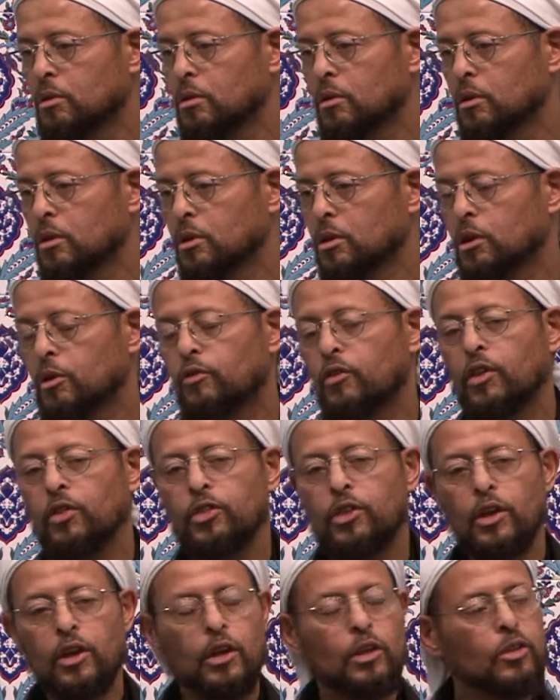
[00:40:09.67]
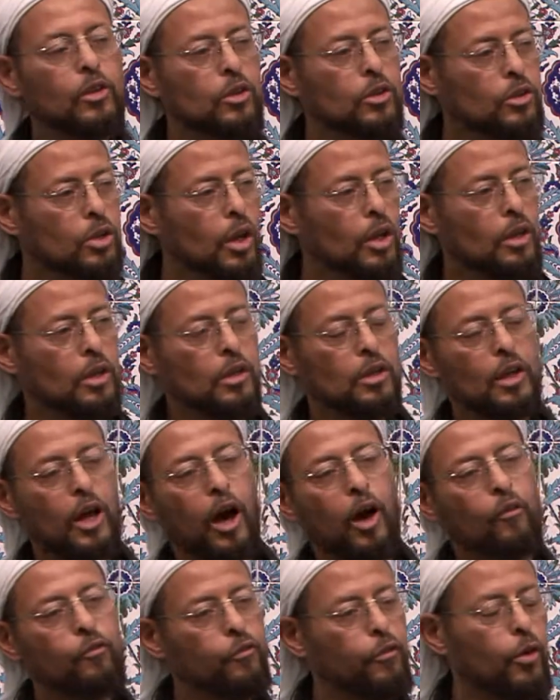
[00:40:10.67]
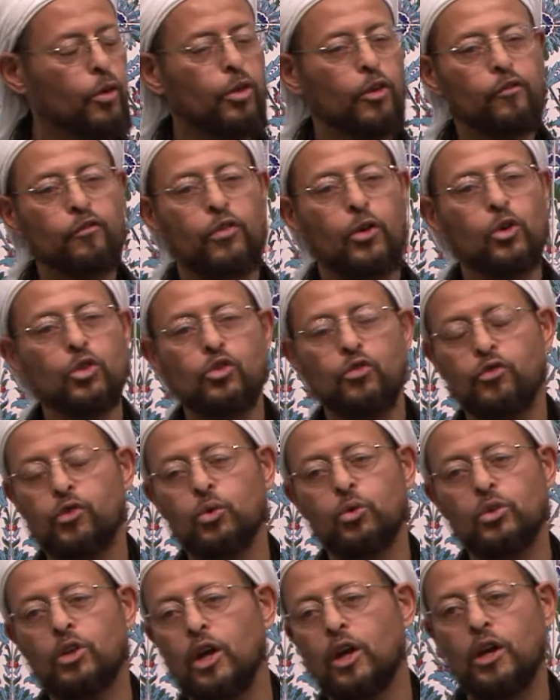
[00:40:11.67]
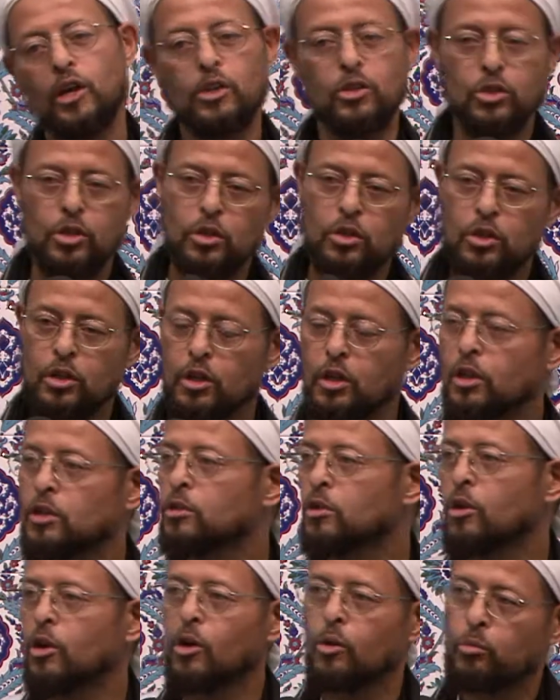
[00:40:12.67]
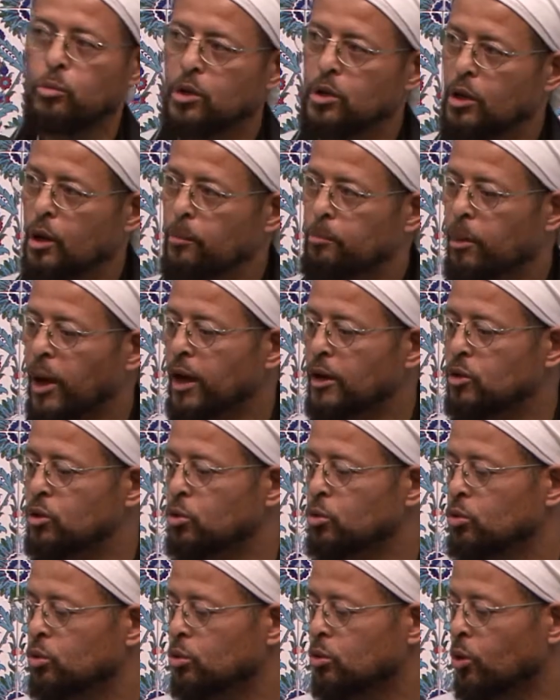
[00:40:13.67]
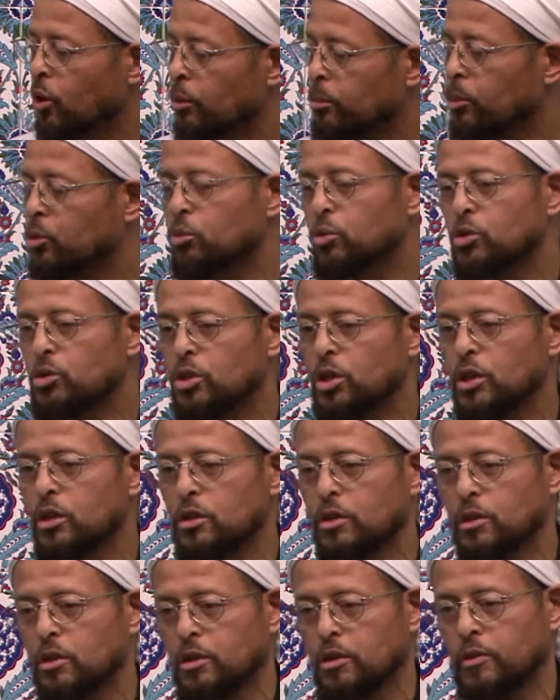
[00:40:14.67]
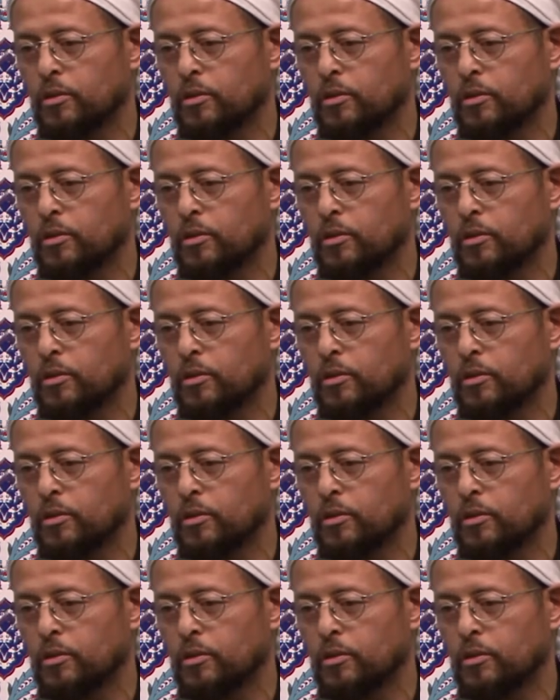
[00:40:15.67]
And even then, they're taken down for the first few days and then we get back to the normal routine.